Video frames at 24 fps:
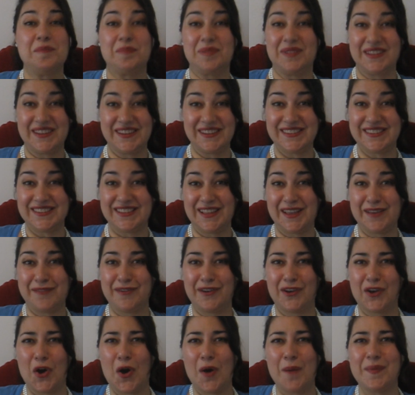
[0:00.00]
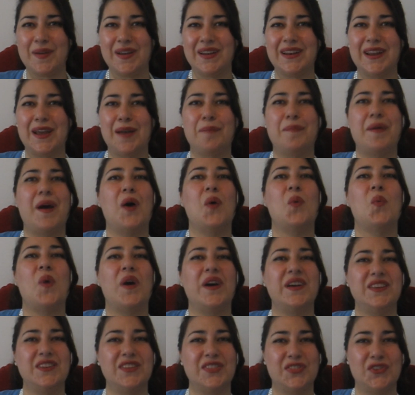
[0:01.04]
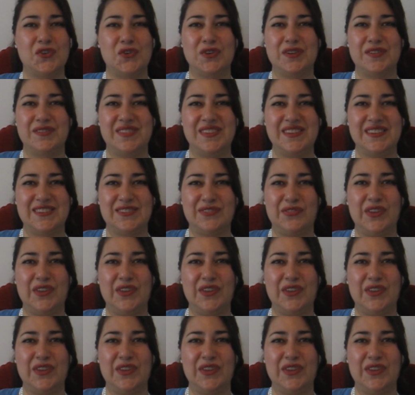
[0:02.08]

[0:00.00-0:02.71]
Please leave a comment about what you thought of this